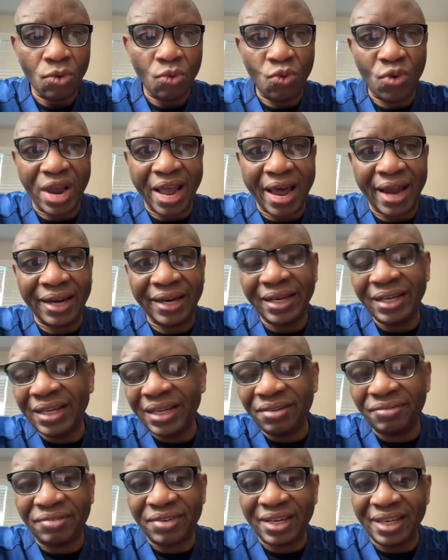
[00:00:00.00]
We are
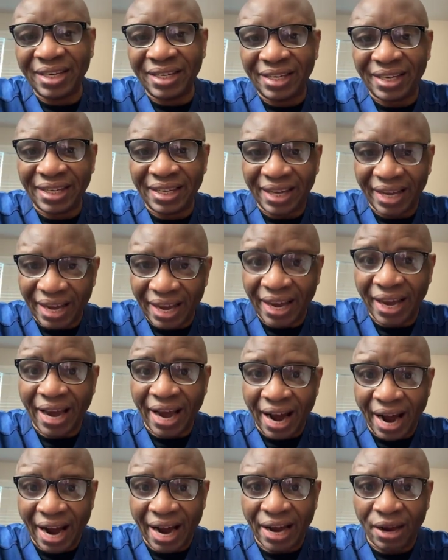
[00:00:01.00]
living in the
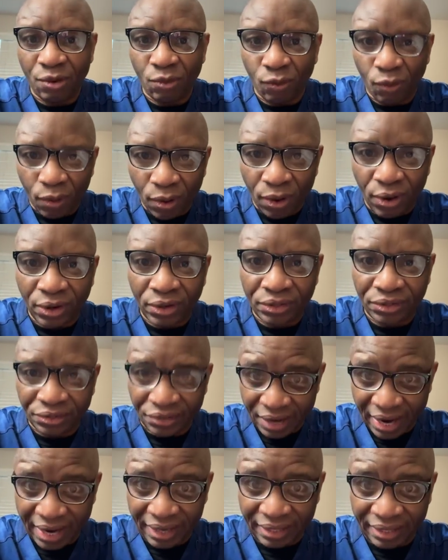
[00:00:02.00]
AI world
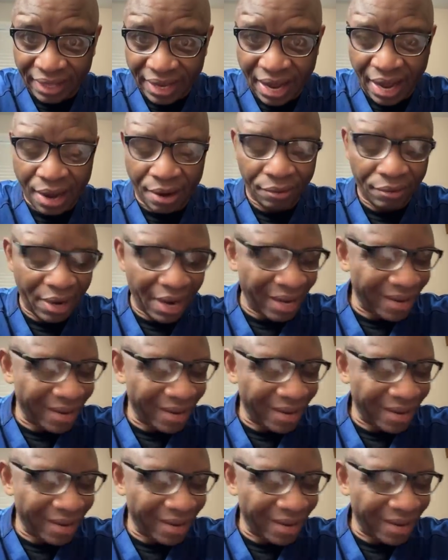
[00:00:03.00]
right now,